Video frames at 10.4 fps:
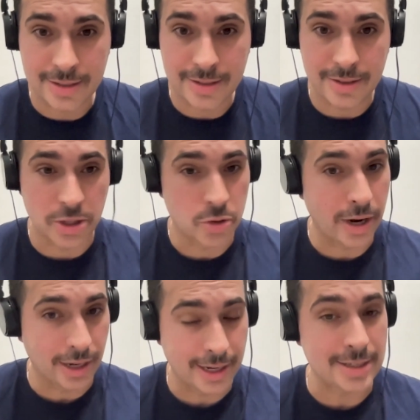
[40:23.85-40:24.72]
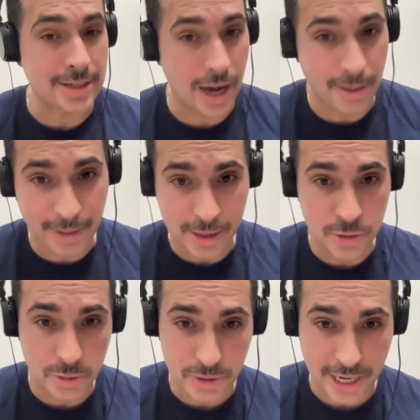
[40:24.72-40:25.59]
The trailer is on my
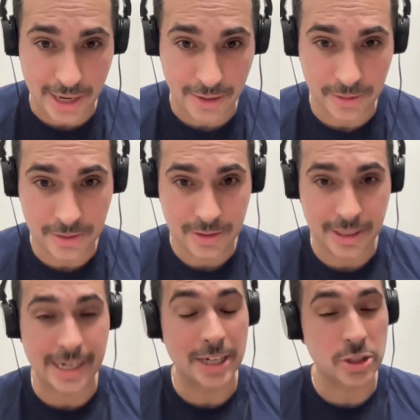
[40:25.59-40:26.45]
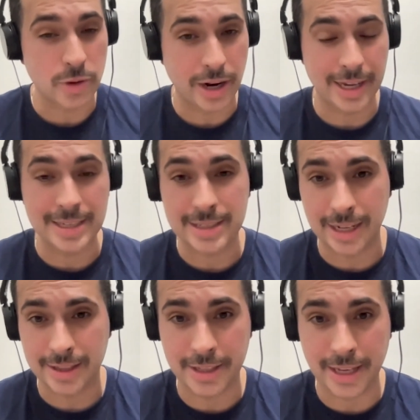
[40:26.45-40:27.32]
YouTube channel. The next trailer is
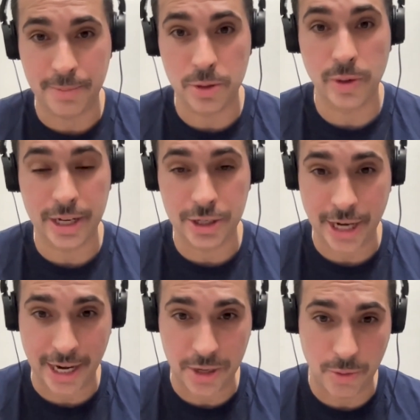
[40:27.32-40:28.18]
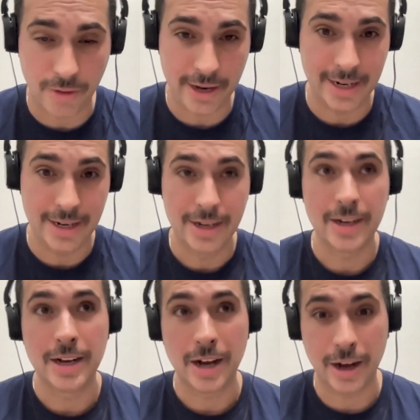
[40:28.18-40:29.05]
set to debut in January
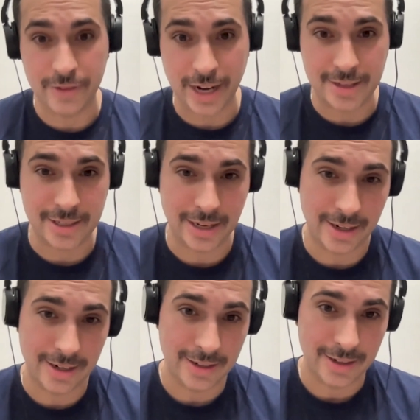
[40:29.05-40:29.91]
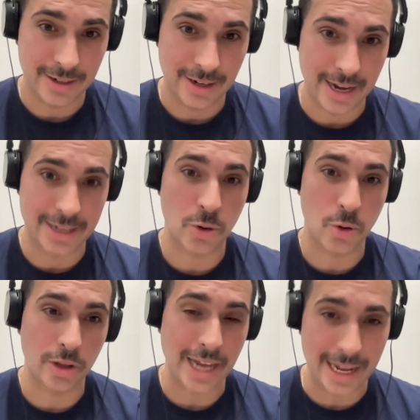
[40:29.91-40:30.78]
of next year. It's
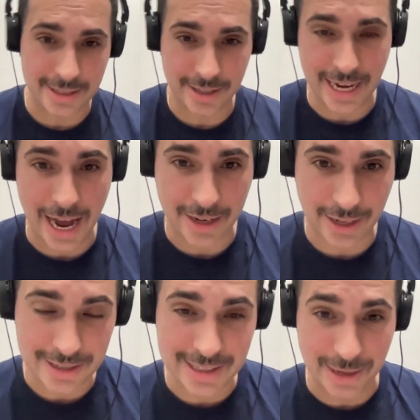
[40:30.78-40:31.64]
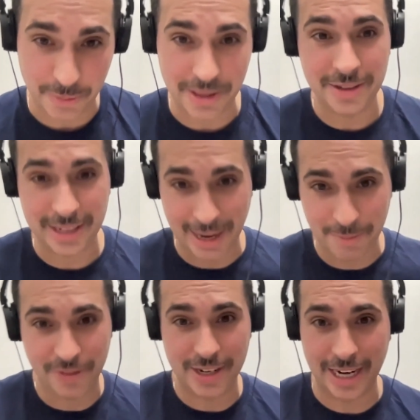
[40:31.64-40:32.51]
called Enter the Oculus. That would be the
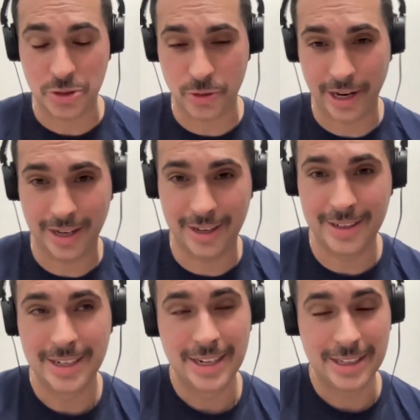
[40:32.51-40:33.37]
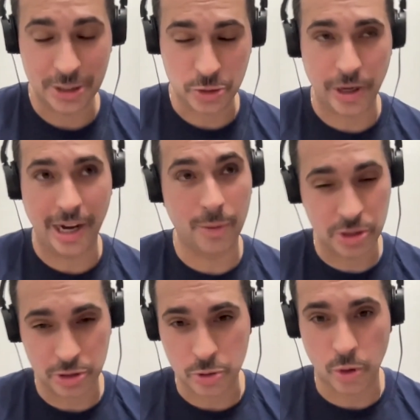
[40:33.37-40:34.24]
name of the next trailer. This trailer
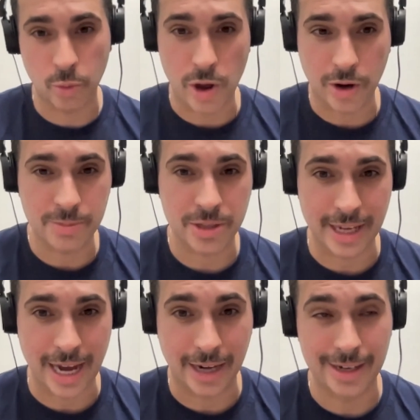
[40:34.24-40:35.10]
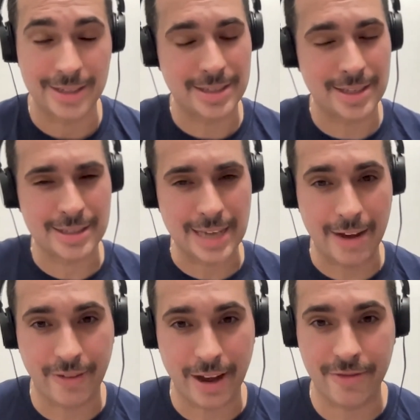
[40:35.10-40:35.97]
was just called Welcome to the Oculus. It's a
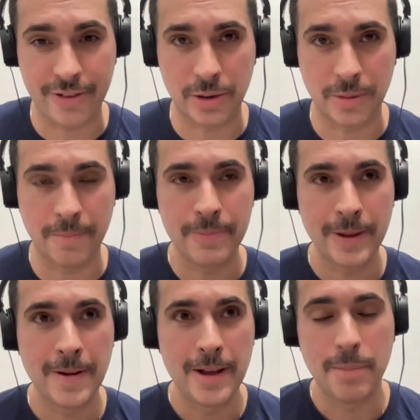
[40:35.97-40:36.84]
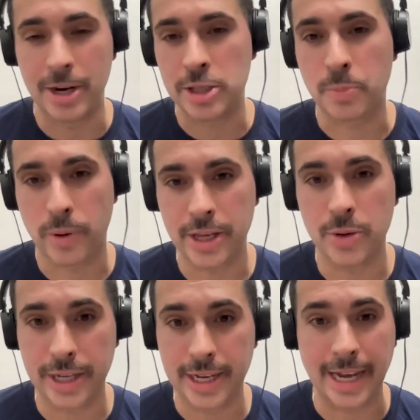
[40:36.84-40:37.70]
sci-fi film, but it's pretty
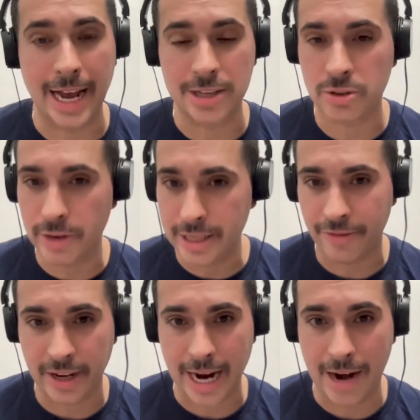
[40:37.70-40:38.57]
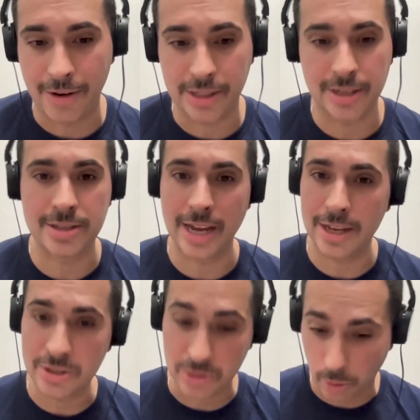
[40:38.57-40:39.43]
unique. It has 3 different characters,
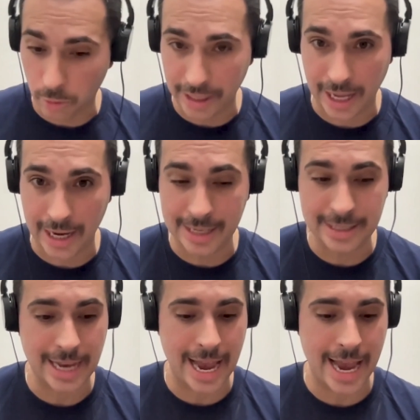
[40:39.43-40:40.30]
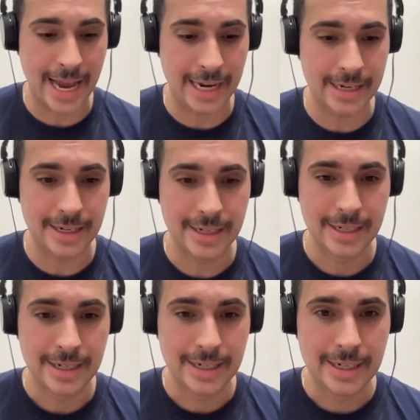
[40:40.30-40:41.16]
storylines, and
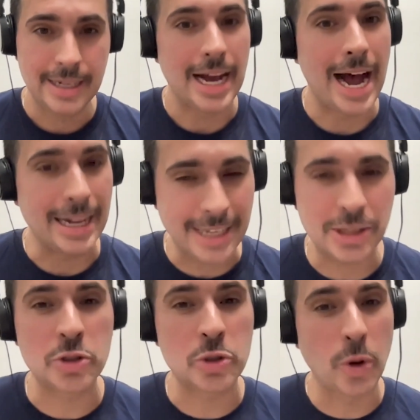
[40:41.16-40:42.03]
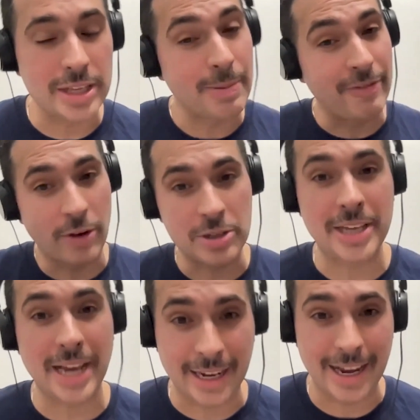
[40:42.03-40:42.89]
I think the story, it's my
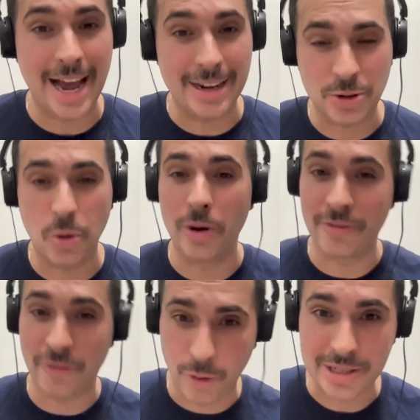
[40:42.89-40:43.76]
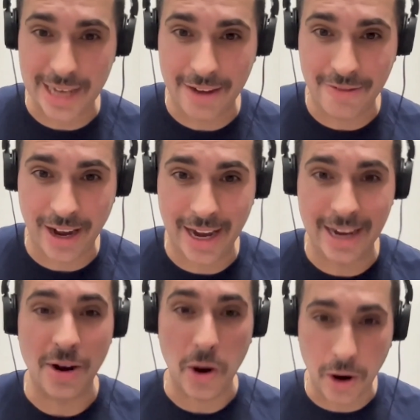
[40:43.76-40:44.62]
first take at going for a
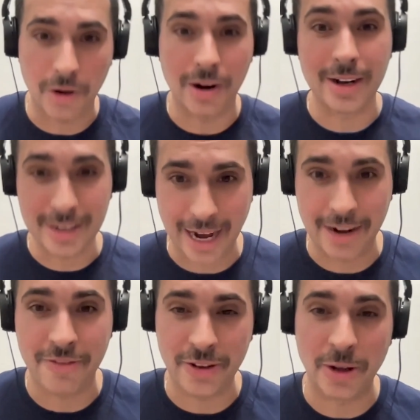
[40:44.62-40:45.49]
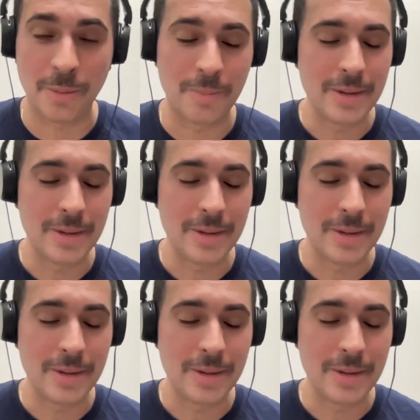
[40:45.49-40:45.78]
sci-fi horror kind of film.